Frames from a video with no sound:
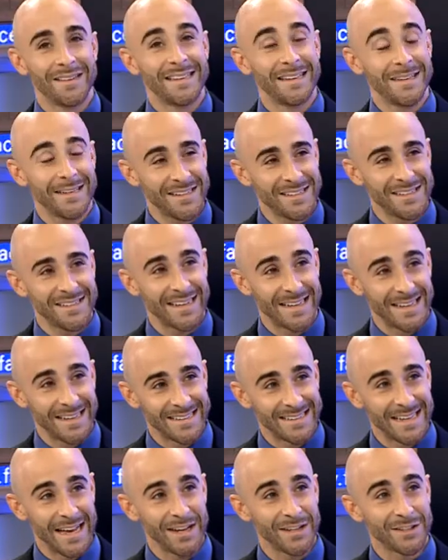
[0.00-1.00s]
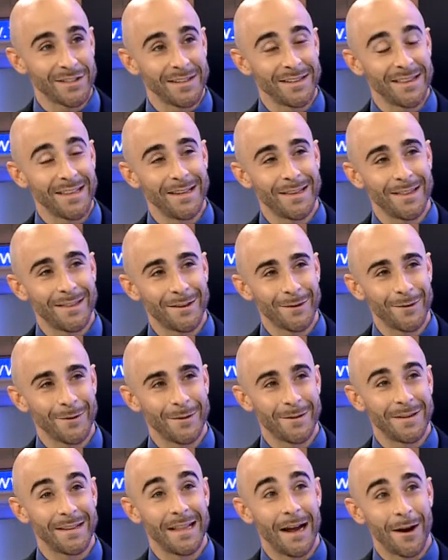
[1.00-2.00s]
Li Ka-shing is actually the
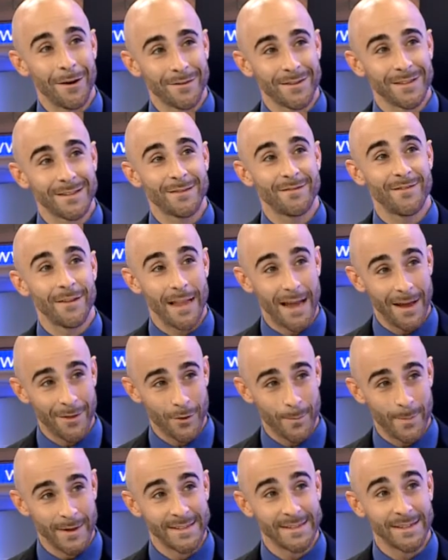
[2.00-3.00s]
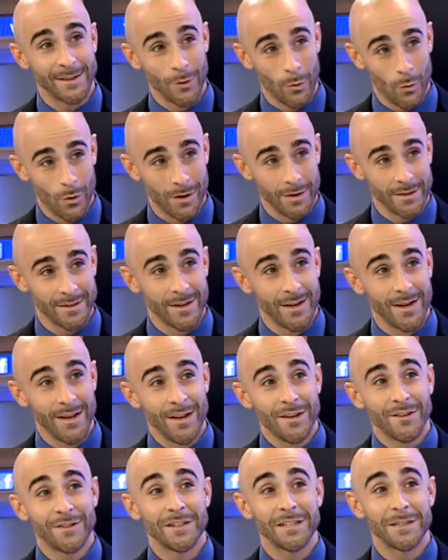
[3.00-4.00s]
third largest philanthropist in the world.
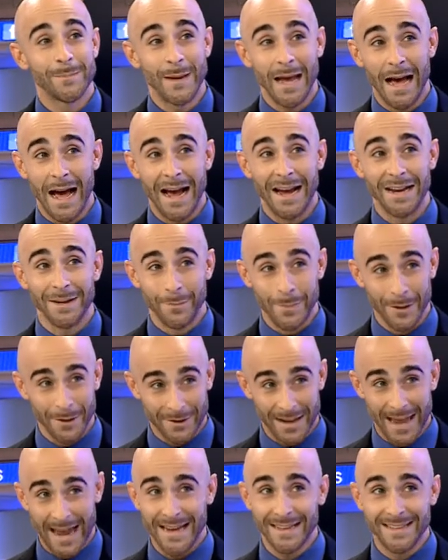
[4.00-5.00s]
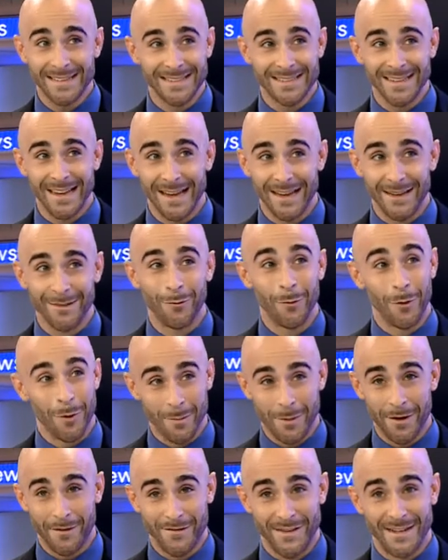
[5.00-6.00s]
Wow. Just behind okay. Bill Gates and
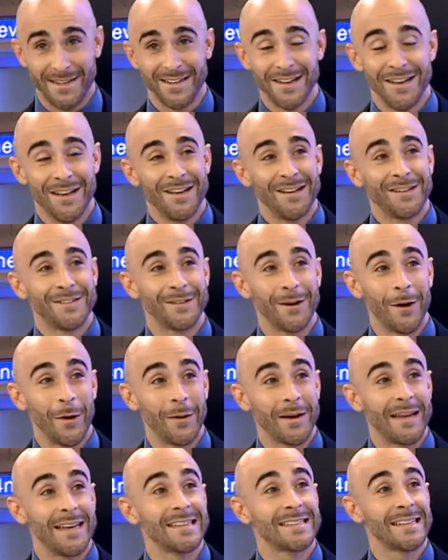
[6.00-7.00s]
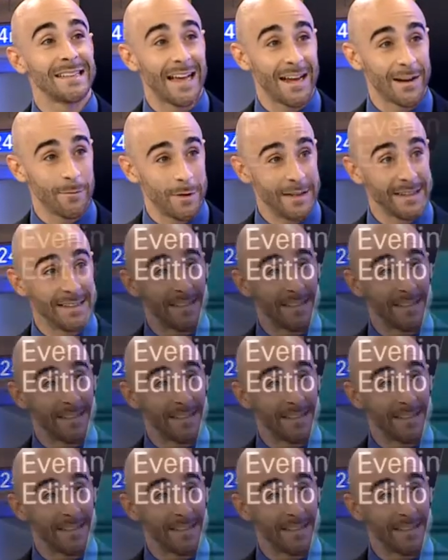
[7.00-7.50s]
Warren Buffett. So he has a lot of money